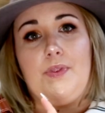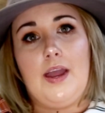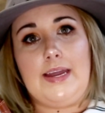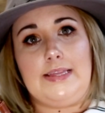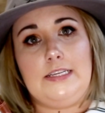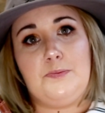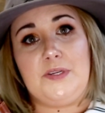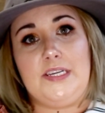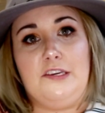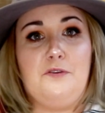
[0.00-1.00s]
I got this
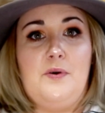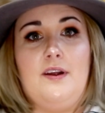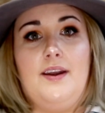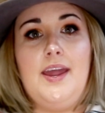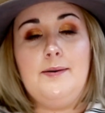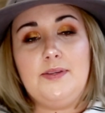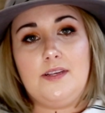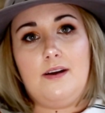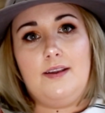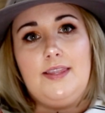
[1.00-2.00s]
particular one on
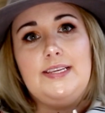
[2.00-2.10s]
Amazon.